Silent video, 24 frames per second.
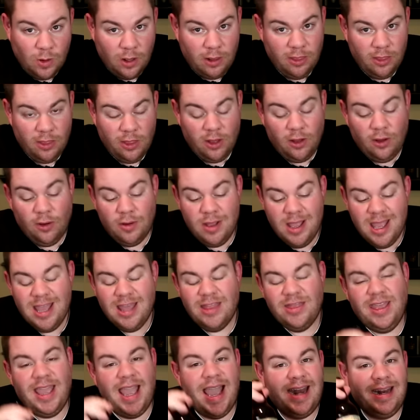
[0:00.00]
one, though,
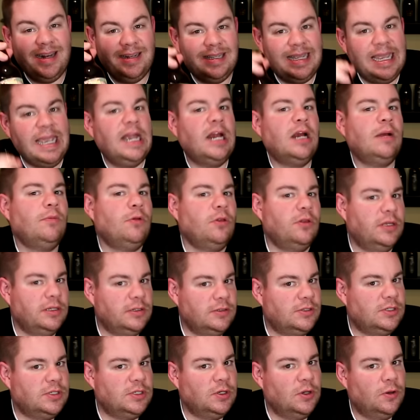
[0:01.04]
they added caramel
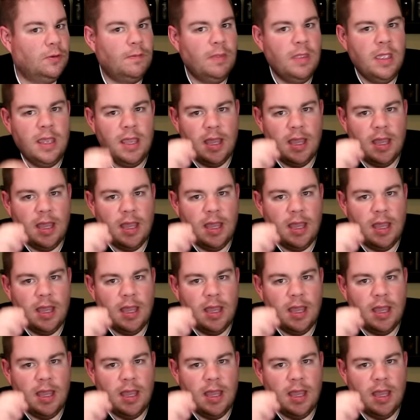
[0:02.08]
into.